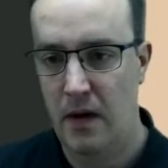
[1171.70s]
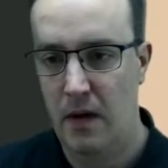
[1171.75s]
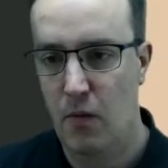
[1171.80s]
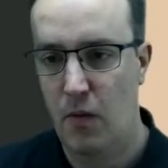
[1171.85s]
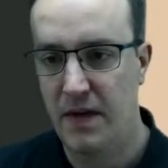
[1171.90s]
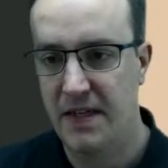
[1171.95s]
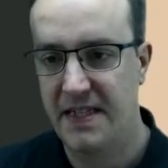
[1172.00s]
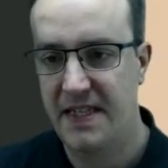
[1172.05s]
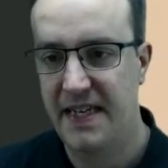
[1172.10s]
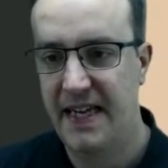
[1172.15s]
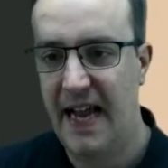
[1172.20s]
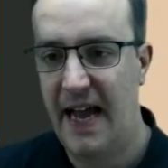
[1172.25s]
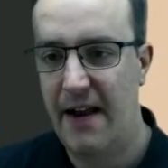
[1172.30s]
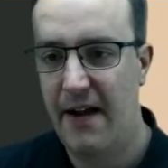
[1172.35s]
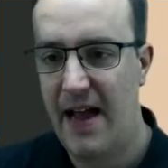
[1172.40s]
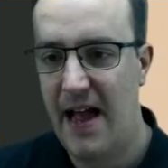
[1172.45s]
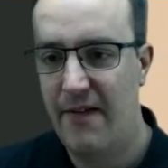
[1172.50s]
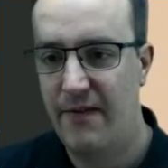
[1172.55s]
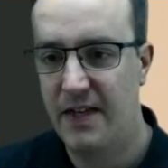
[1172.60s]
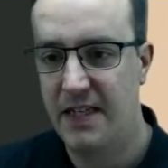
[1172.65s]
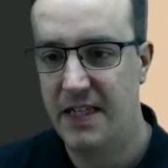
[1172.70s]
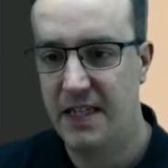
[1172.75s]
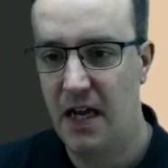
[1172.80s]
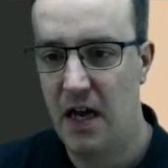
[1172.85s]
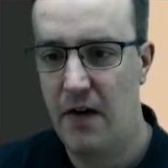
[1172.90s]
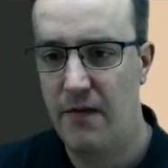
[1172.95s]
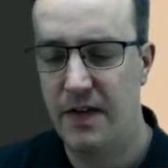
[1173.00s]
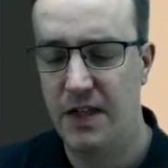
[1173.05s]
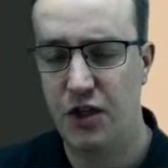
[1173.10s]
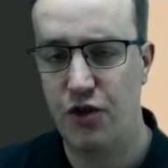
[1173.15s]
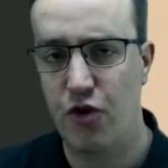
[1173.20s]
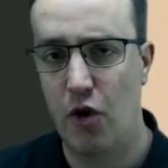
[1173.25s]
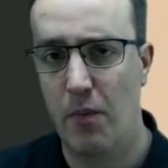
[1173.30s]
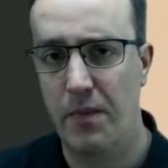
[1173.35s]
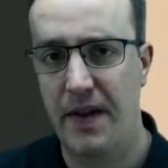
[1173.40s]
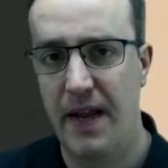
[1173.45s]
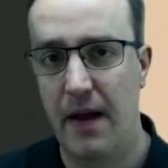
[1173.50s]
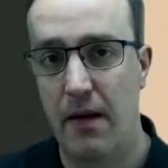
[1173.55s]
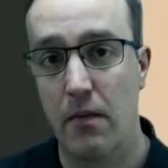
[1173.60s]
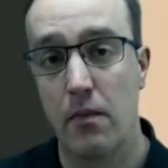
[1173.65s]
Once again, I have a service
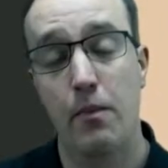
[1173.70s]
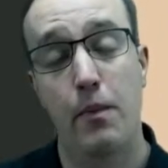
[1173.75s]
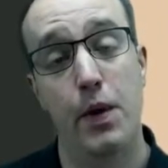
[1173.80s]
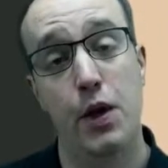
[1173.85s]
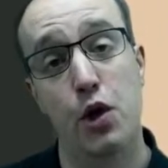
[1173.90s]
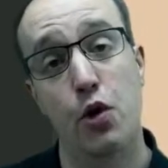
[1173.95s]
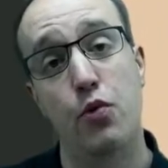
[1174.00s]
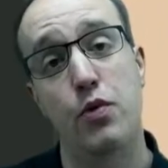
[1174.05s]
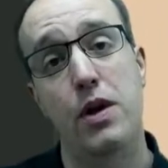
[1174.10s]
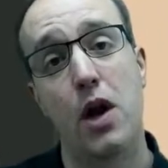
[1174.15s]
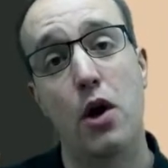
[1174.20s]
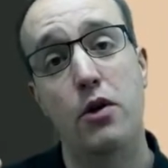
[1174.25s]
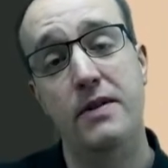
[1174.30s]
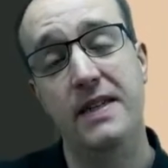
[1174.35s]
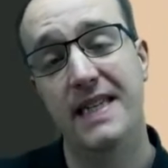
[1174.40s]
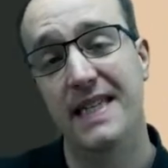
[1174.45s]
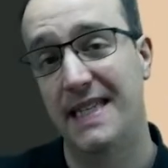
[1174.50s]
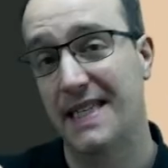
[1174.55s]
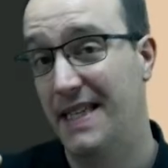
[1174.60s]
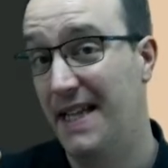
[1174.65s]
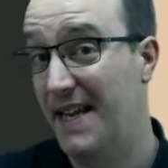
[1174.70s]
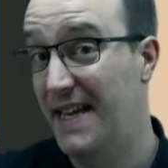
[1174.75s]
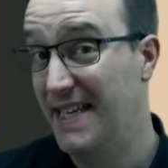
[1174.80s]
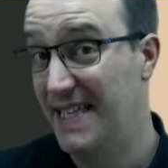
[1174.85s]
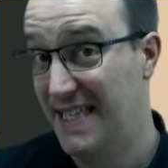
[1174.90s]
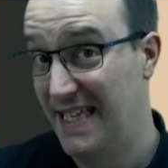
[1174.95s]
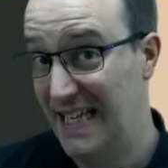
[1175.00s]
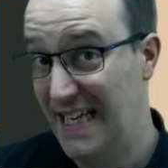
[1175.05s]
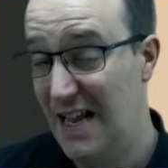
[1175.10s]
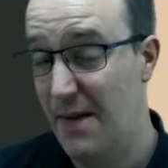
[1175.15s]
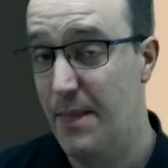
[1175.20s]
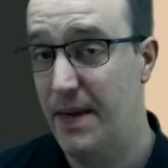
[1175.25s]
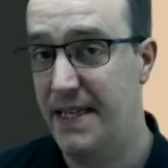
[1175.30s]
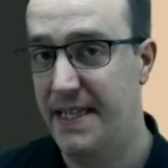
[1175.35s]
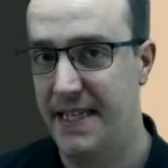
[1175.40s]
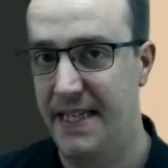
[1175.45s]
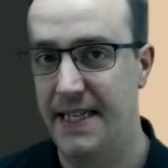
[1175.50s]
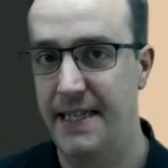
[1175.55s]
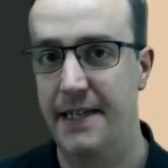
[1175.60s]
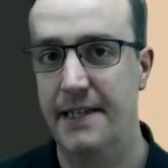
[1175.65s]
drop down, but you'll notice that it's
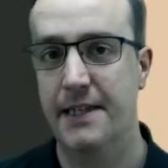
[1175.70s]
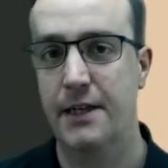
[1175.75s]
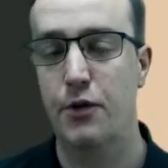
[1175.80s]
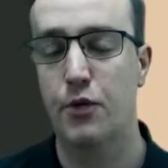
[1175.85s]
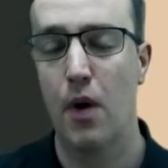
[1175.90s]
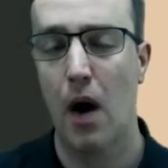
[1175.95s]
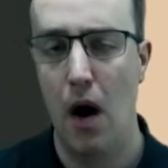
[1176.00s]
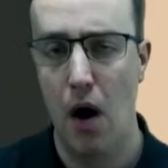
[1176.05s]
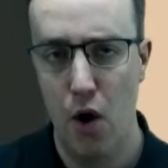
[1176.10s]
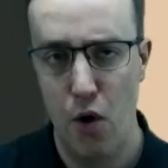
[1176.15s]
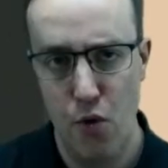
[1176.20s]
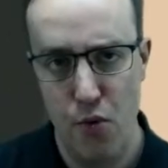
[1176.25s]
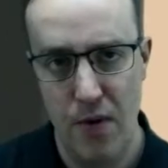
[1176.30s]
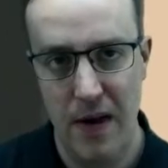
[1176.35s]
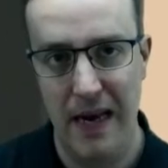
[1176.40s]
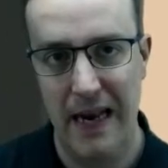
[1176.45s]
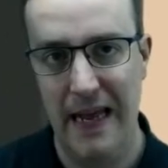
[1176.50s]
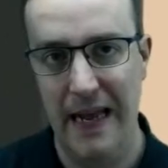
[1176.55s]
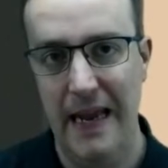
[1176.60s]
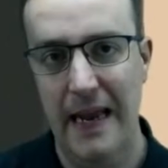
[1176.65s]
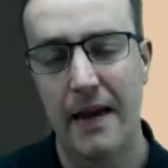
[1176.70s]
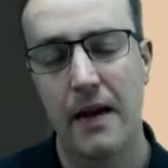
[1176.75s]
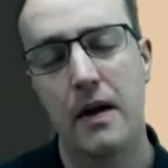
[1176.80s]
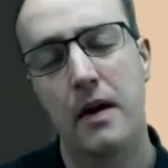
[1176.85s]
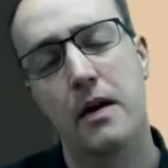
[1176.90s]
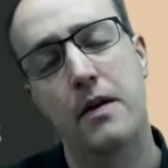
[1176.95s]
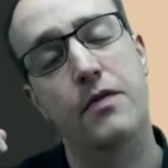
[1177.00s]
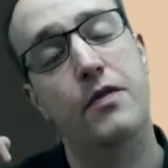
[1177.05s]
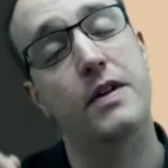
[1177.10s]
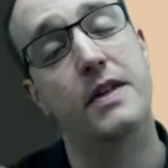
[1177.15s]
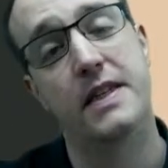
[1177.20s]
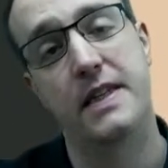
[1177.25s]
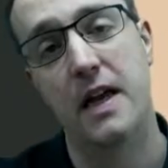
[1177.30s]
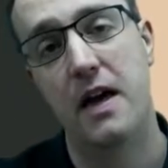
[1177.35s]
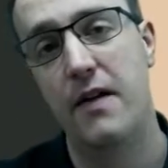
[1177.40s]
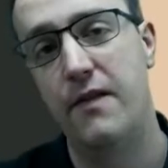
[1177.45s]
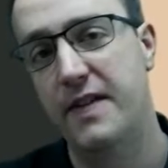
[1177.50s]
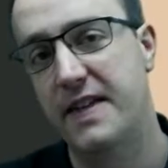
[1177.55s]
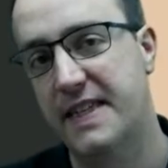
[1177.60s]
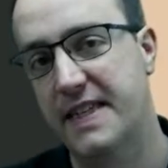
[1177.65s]
limited to only the
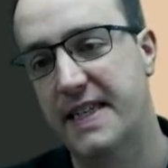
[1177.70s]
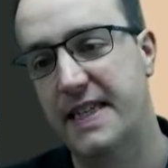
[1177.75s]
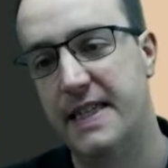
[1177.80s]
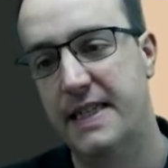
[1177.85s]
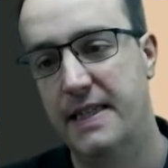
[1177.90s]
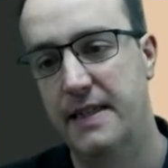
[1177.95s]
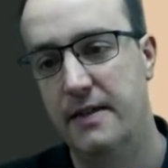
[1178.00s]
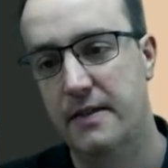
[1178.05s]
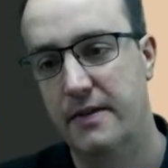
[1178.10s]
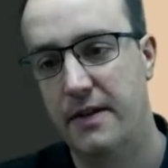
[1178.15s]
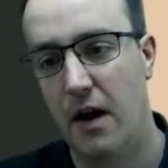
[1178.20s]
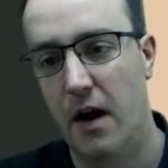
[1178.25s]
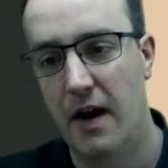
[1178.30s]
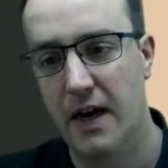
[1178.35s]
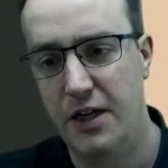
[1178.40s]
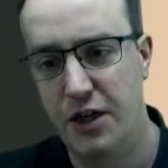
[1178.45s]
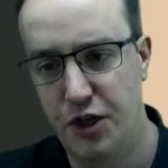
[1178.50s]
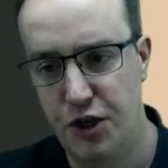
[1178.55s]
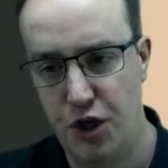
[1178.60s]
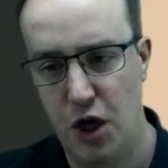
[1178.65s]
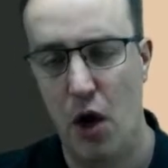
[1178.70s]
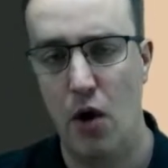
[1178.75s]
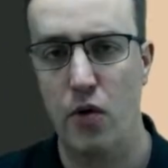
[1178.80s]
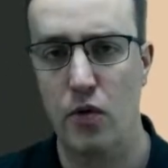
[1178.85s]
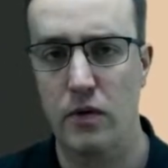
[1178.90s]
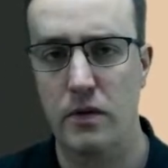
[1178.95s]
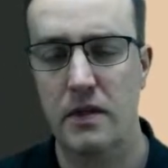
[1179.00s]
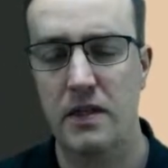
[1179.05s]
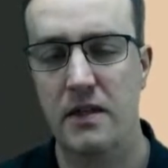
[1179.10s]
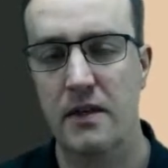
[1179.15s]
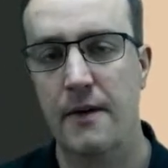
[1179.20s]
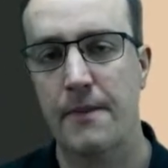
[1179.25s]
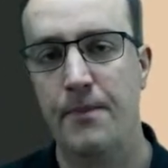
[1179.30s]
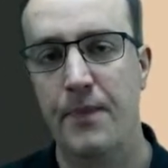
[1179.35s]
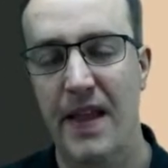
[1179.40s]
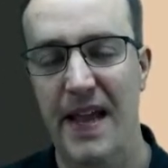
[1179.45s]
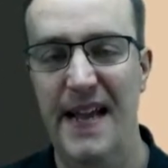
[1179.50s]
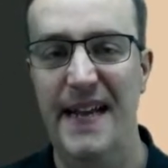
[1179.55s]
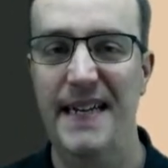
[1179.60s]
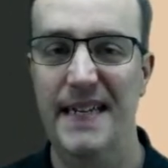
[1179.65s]
services that I chose
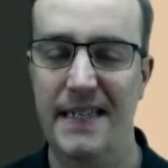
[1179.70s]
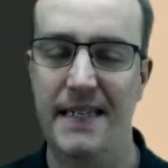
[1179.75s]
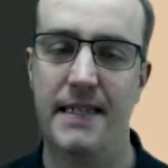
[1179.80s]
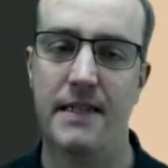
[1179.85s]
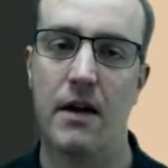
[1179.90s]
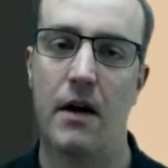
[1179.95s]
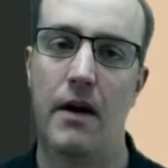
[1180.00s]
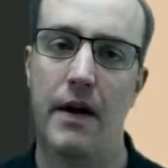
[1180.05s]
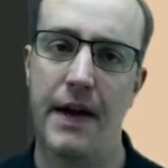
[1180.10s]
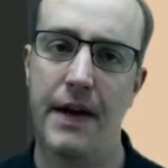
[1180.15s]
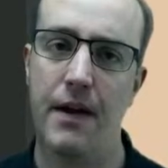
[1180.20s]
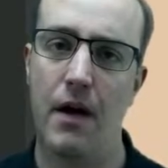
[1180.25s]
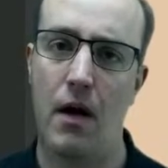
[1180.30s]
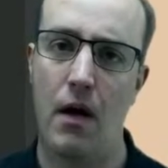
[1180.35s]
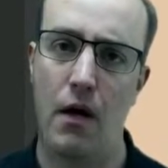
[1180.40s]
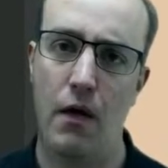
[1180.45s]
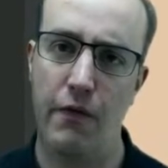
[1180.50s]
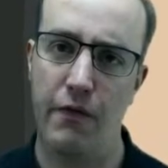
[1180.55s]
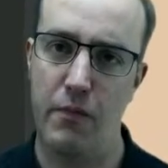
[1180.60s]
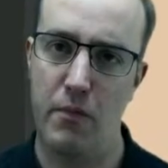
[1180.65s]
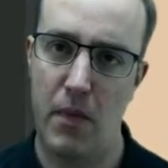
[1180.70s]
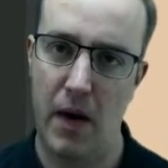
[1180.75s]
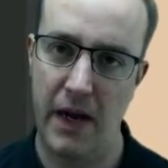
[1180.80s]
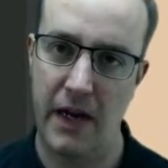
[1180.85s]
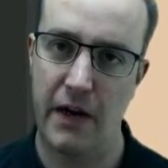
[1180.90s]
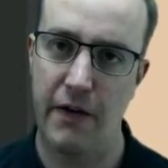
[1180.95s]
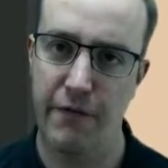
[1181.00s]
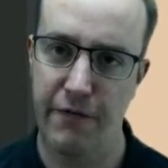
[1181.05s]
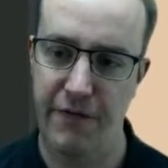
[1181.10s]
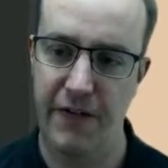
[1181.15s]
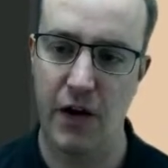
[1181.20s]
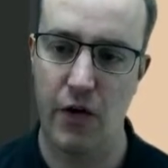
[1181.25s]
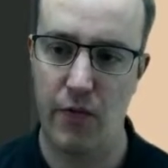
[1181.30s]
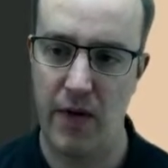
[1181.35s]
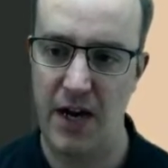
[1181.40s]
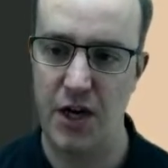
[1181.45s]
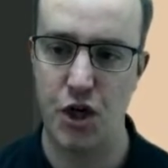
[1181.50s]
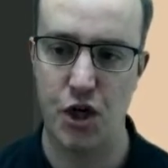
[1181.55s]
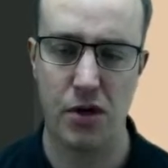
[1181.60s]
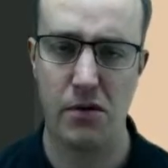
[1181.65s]
inside of my
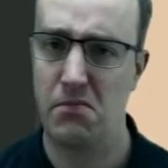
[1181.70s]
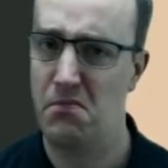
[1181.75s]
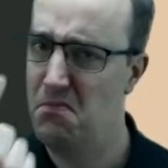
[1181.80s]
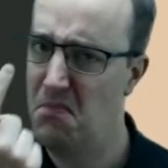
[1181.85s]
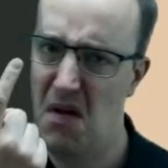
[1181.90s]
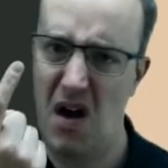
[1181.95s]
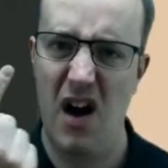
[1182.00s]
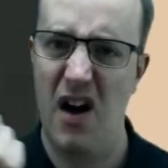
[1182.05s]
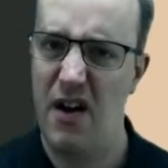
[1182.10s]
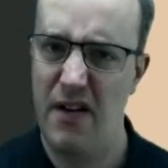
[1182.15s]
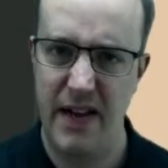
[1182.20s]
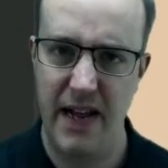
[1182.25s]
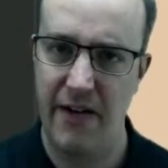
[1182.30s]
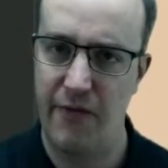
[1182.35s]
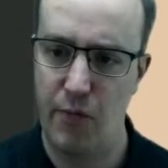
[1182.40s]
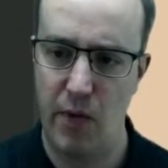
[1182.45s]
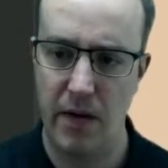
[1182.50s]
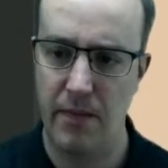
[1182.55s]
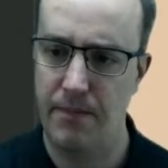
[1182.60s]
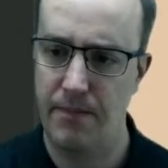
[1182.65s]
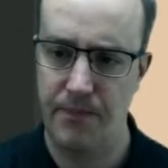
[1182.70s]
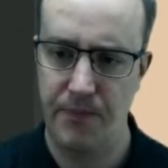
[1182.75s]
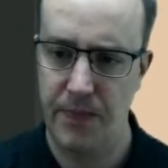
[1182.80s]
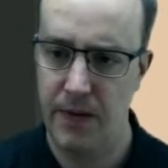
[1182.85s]
configuration. I only have one.